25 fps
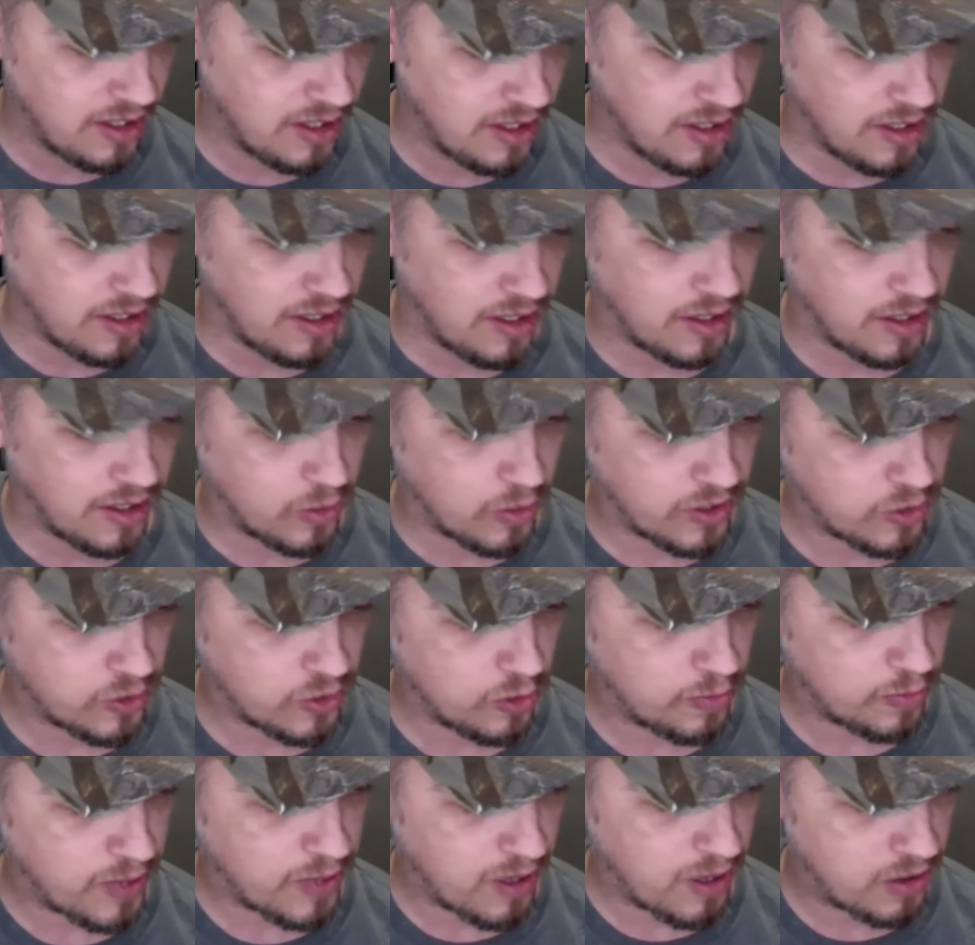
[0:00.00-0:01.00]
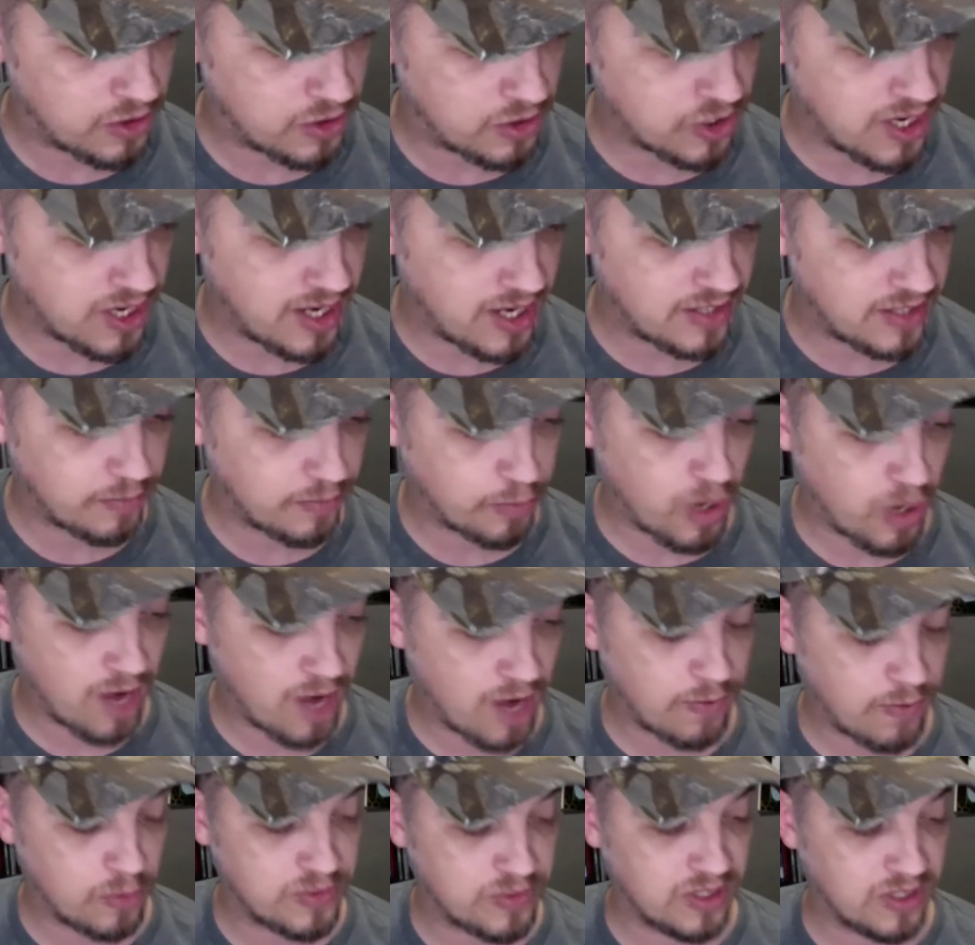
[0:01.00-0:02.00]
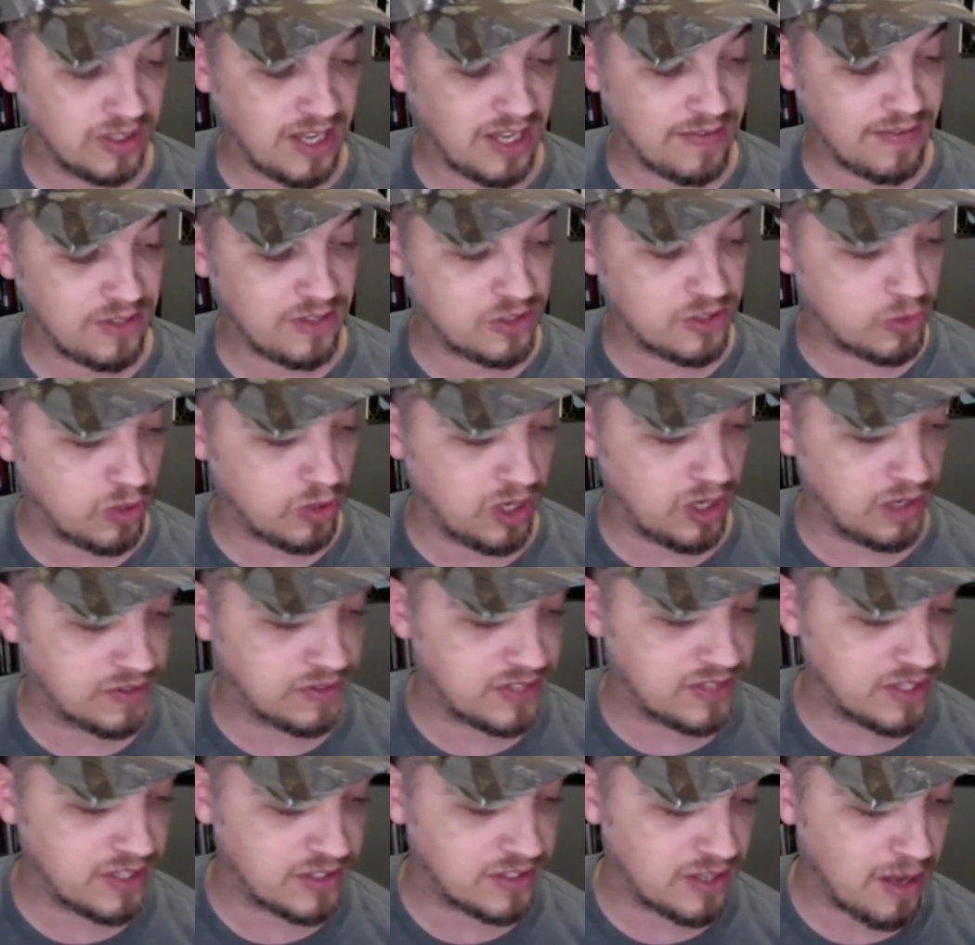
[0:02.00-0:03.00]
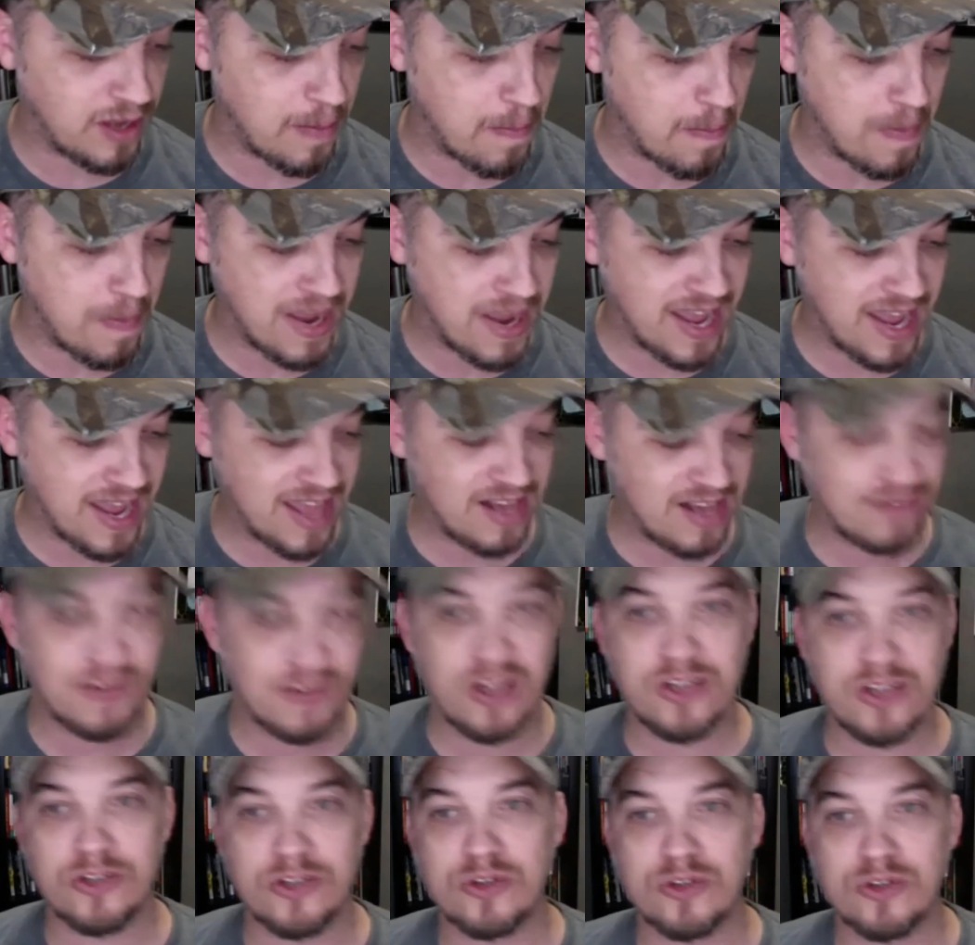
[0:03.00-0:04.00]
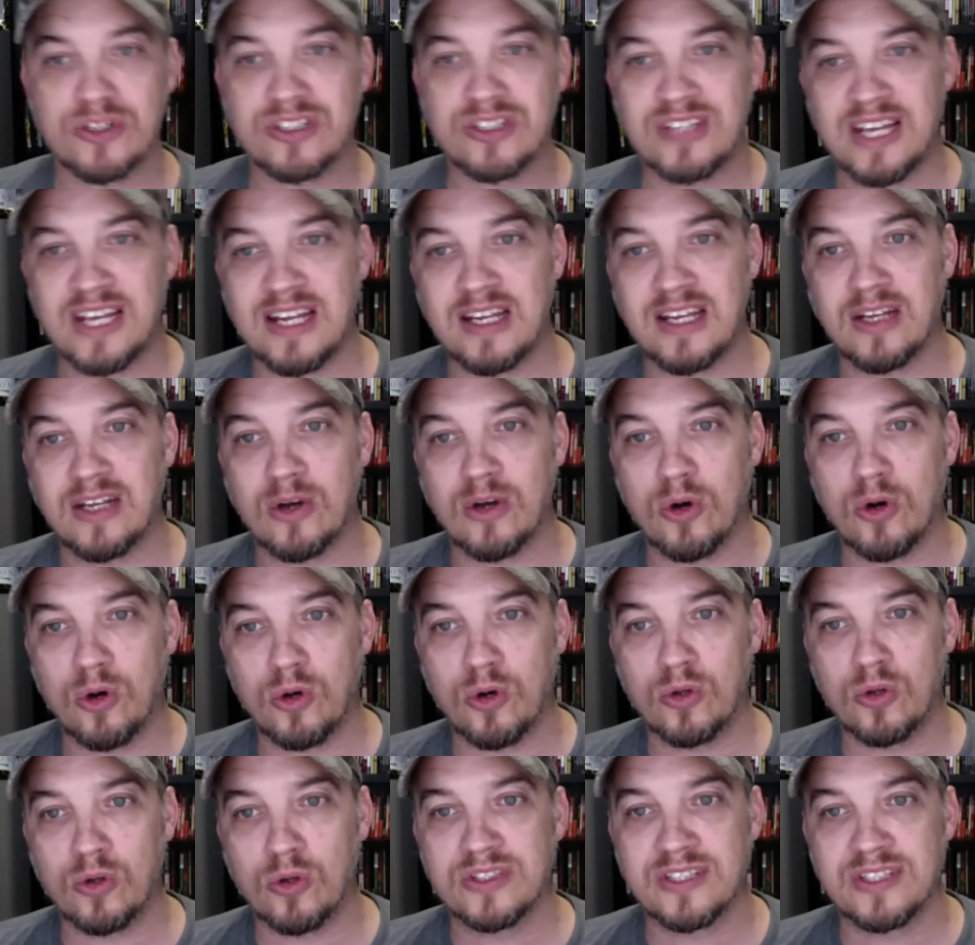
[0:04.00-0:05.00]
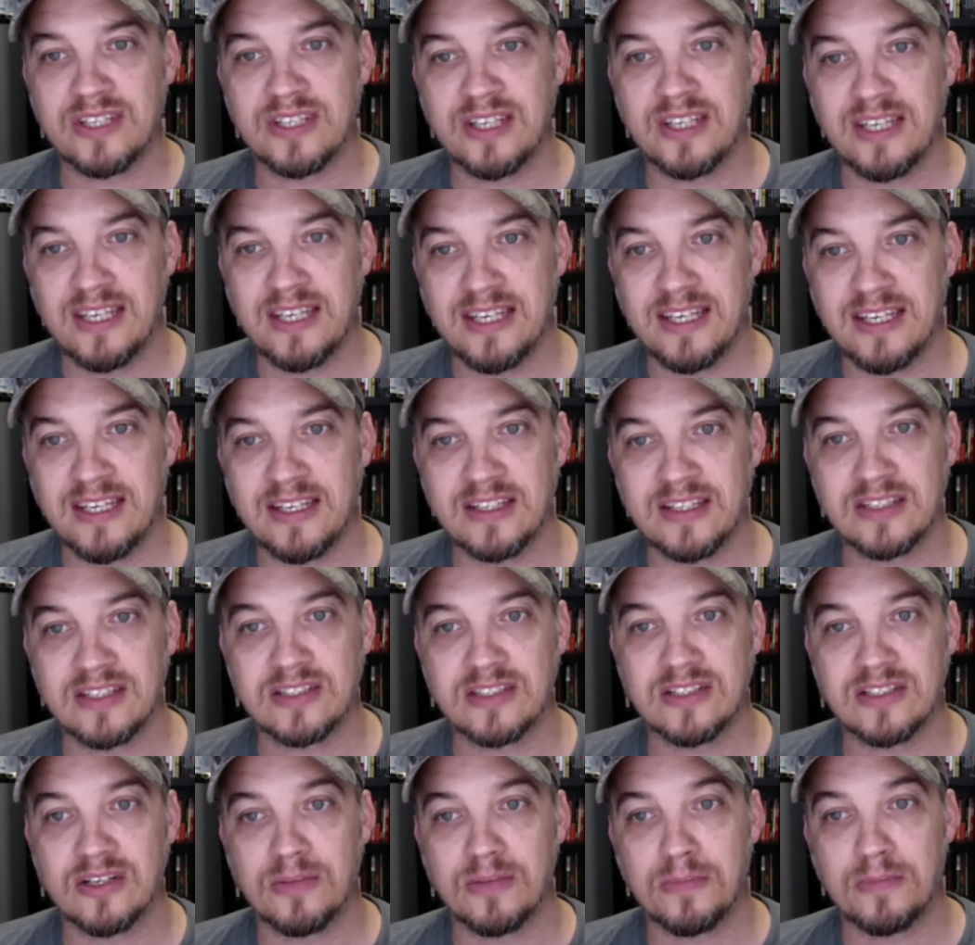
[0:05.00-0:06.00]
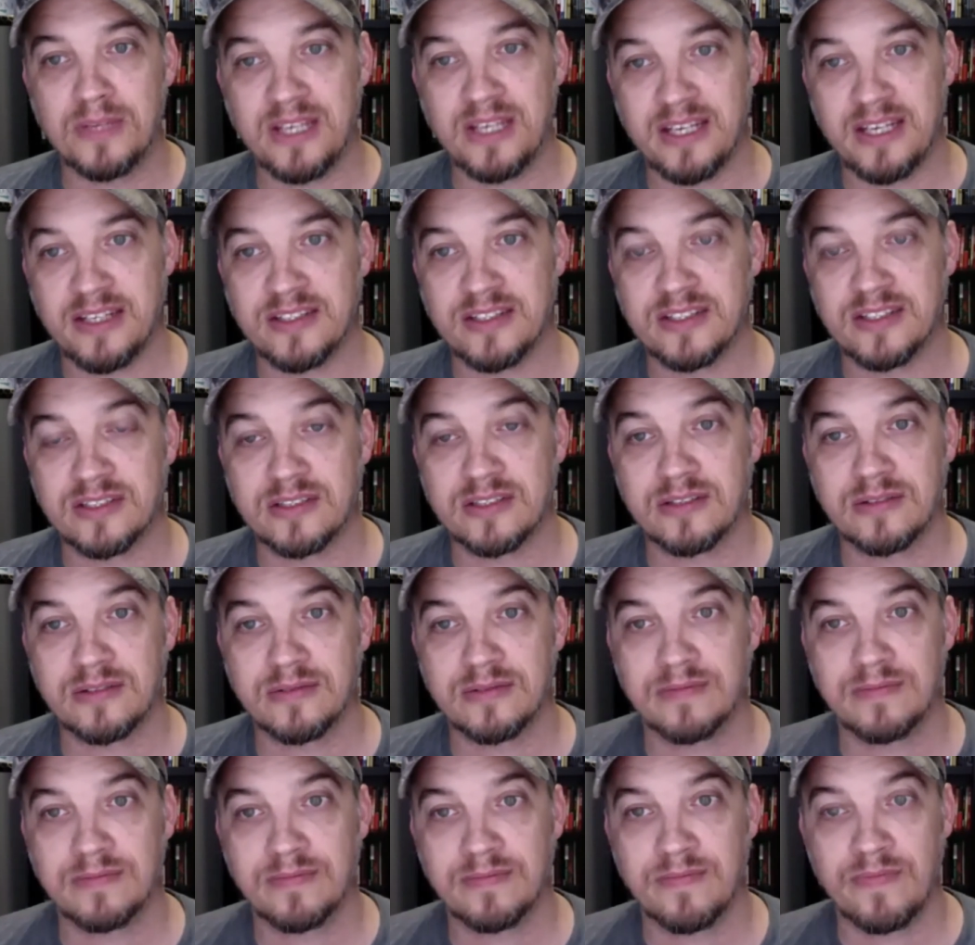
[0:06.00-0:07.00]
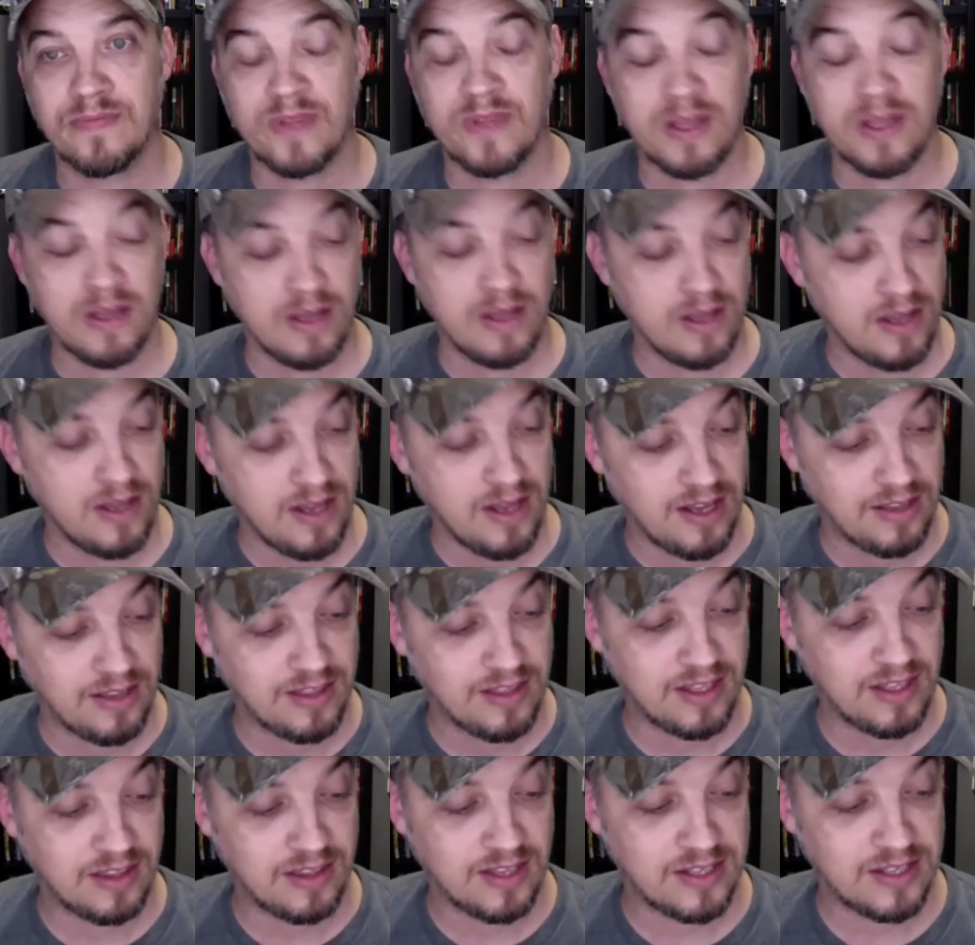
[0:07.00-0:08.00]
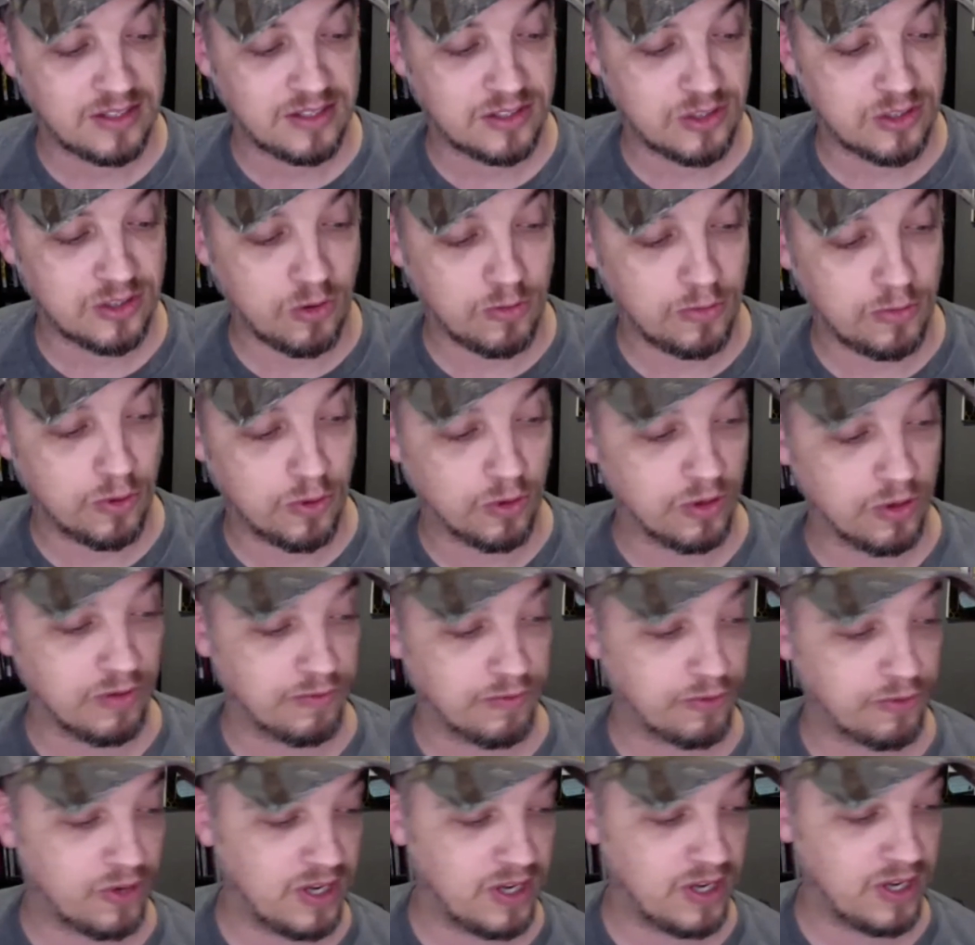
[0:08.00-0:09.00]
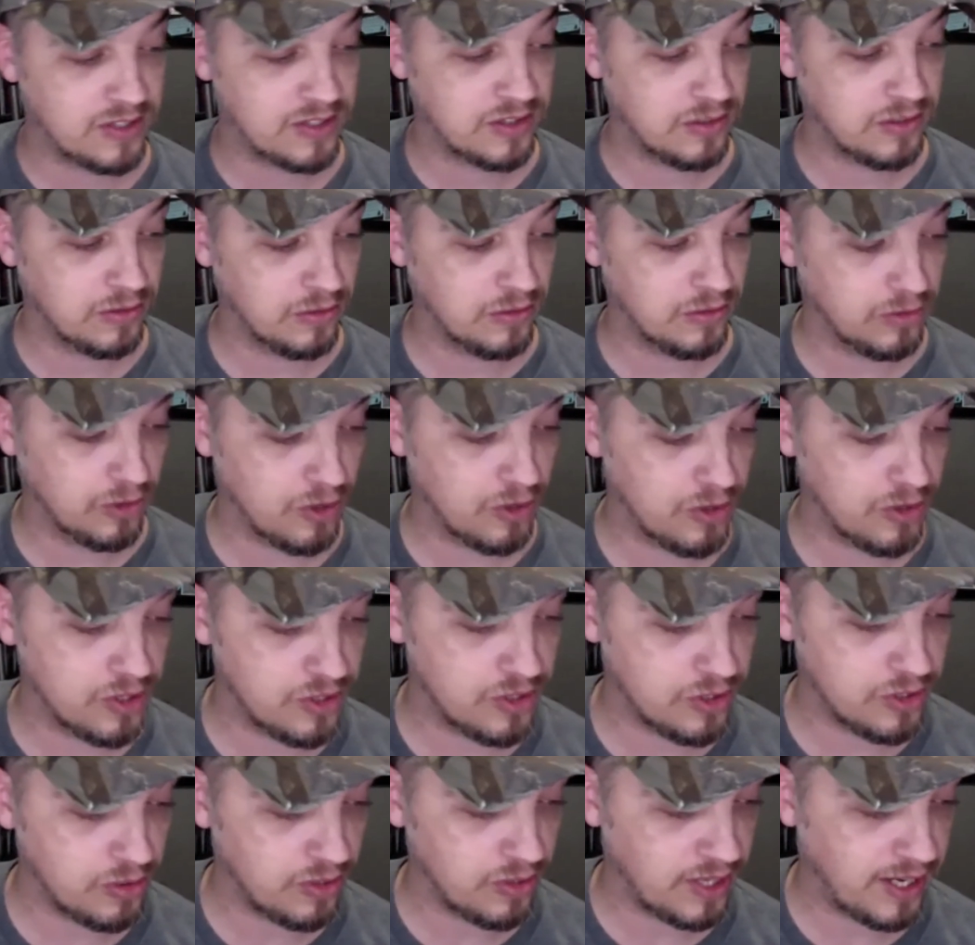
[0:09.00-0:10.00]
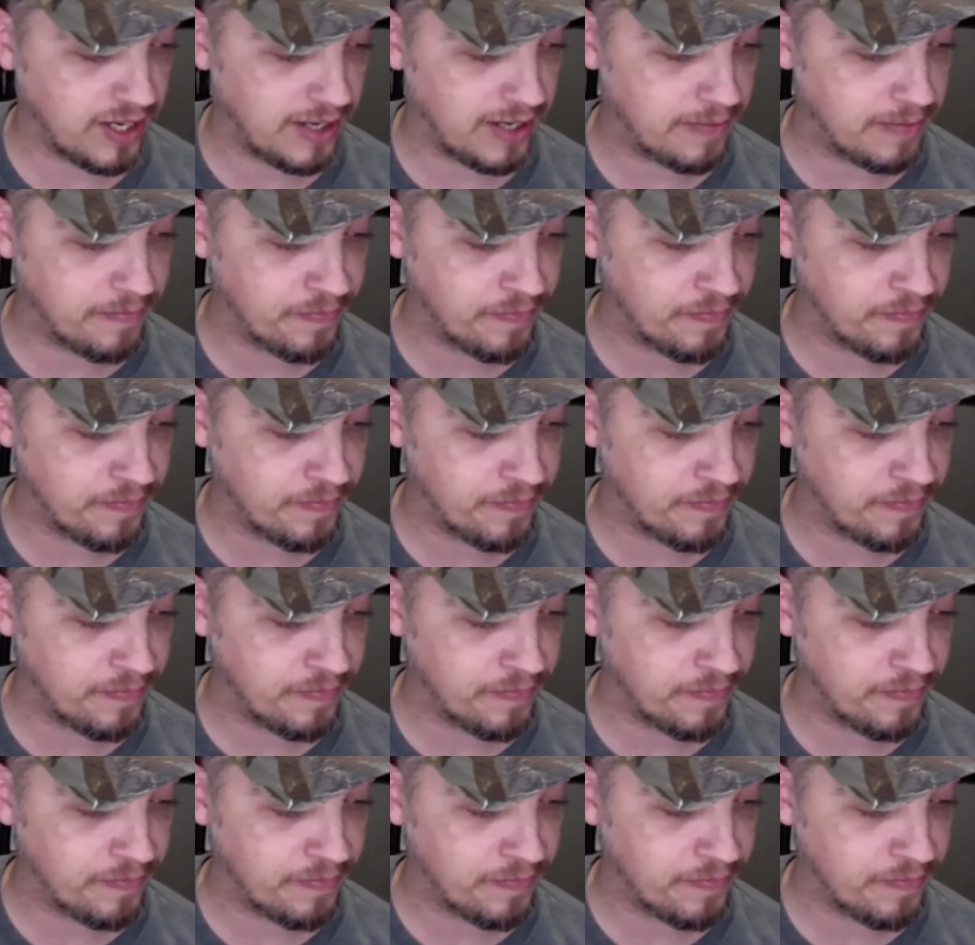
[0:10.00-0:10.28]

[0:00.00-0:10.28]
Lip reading: and quick to apologize. Proverbs 11:12 says, a man of understanding holds his peace. I think that's so important for us to learn to do that.